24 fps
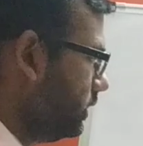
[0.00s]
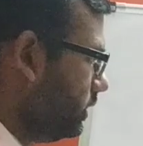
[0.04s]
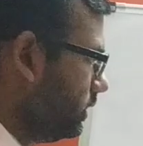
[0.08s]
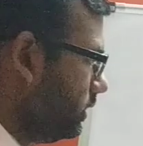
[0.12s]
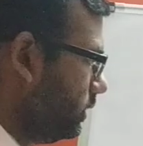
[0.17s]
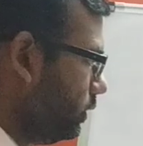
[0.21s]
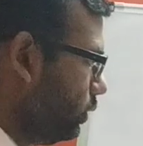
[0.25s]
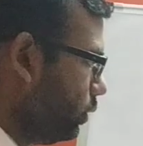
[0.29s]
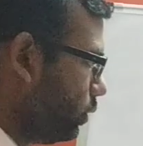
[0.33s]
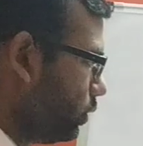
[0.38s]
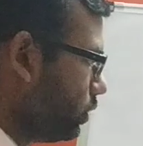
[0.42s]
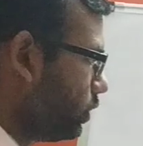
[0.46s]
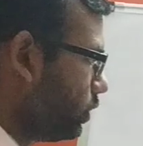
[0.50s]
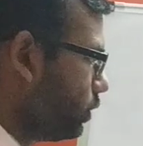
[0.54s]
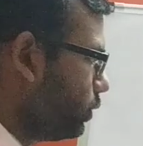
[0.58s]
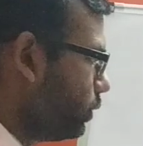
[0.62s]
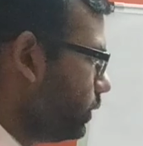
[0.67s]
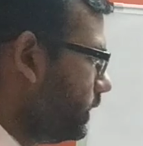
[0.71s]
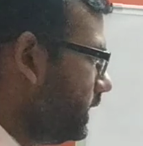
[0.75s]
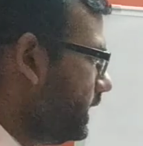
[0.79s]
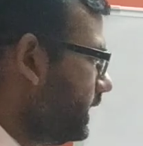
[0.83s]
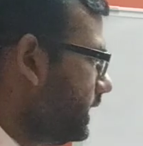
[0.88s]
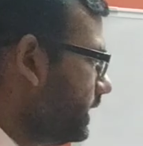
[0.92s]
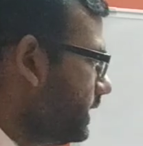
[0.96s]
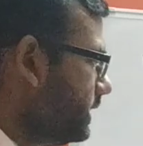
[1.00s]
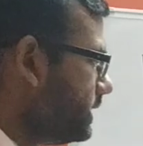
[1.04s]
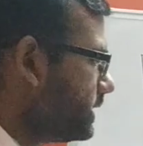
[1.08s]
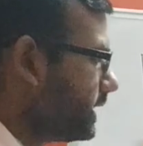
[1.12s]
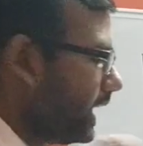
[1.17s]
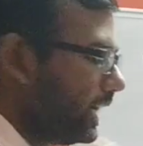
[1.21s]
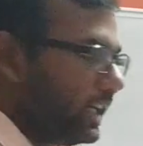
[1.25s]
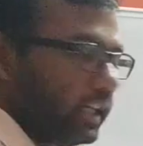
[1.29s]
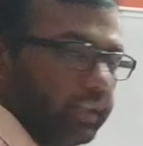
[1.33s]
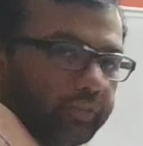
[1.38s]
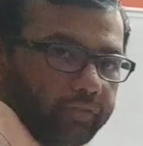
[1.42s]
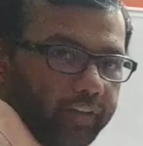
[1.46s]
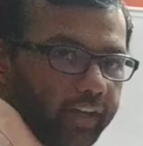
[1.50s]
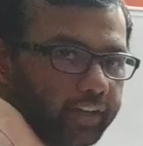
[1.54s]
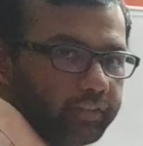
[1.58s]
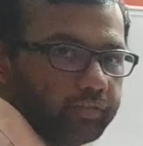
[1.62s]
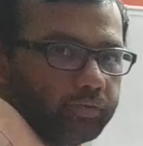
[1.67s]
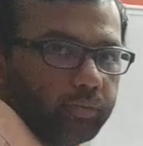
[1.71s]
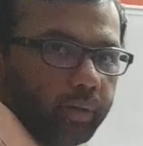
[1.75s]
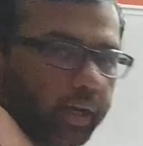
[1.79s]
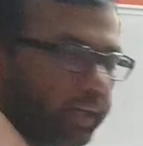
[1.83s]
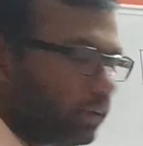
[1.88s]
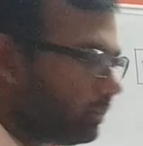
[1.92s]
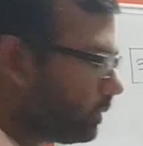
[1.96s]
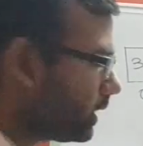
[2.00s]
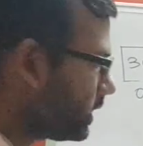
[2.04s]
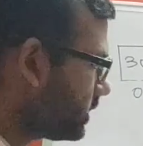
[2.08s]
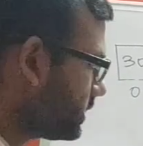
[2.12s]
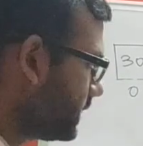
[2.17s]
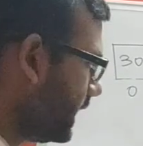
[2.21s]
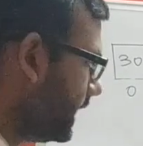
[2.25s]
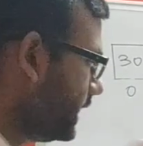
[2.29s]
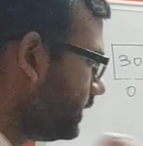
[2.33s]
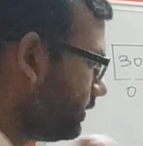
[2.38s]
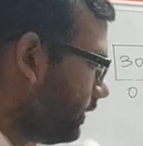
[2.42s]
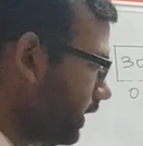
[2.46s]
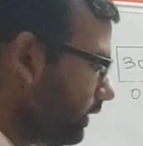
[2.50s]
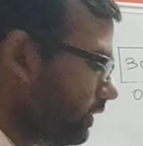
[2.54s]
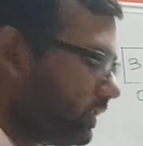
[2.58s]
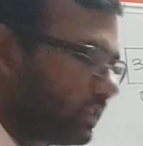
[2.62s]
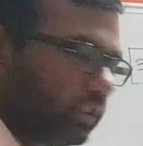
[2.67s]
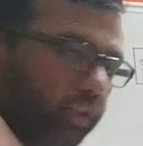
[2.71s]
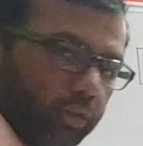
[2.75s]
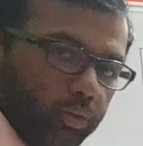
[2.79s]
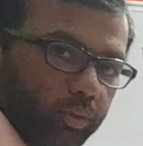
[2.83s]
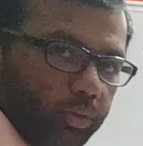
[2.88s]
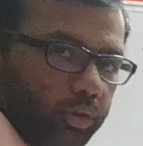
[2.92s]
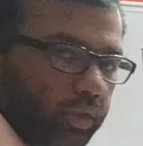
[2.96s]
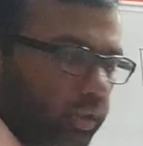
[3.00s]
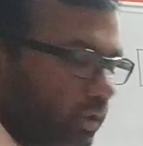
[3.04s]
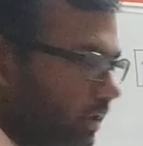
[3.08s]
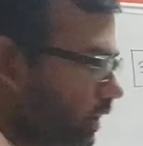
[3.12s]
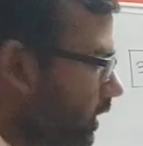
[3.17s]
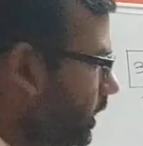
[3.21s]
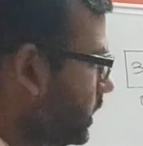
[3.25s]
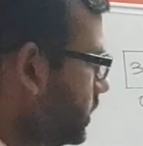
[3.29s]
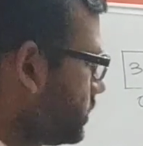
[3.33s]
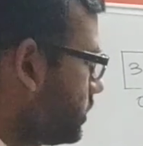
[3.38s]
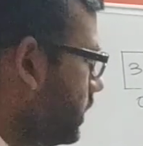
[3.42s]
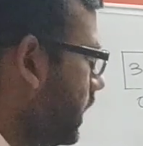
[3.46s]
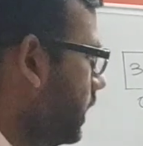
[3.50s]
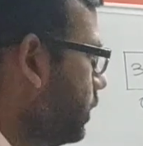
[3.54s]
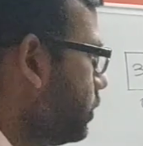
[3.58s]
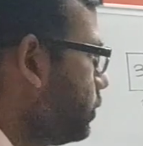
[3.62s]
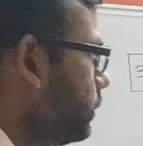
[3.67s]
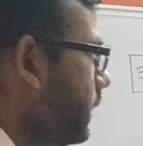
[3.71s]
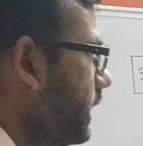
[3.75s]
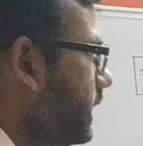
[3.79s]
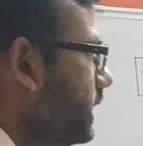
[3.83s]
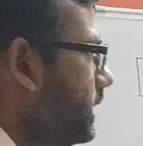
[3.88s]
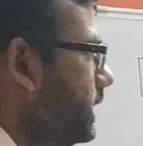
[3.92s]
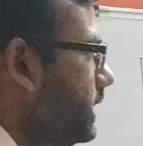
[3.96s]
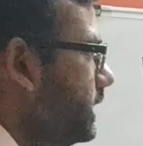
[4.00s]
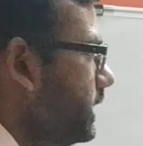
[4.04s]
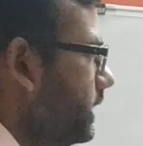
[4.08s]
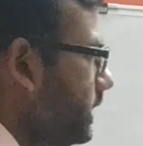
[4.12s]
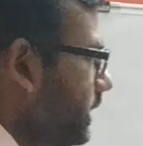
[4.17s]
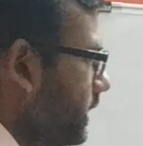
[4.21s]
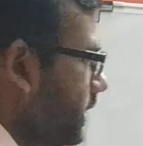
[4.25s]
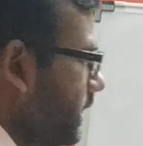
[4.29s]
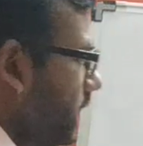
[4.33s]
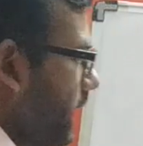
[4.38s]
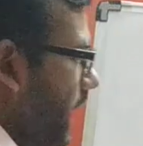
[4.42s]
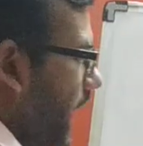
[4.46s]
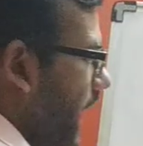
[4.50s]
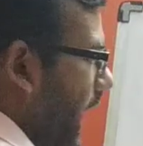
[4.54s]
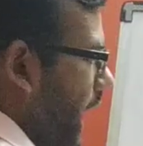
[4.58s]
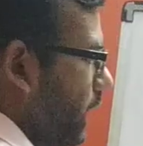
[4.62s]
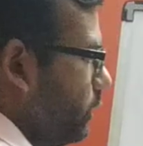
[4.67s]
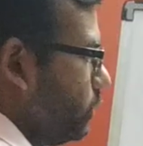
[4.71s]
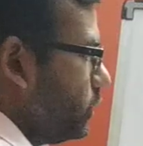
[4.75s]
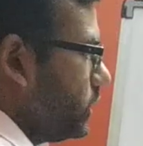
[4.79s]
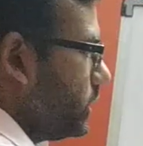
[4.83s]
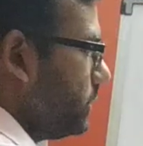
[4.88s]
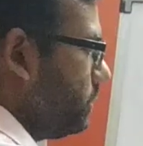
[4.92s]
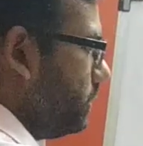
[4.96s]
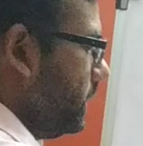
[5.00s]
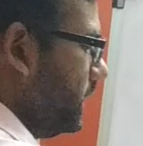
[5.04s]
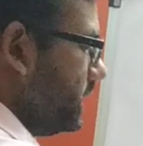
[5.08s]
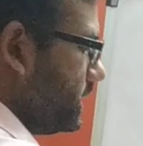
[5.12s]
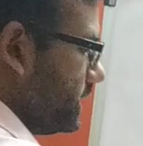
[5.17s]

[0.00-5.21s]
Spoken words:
node to delete is 95. Why? Because 95 is the root. So how do I delete it? I would replace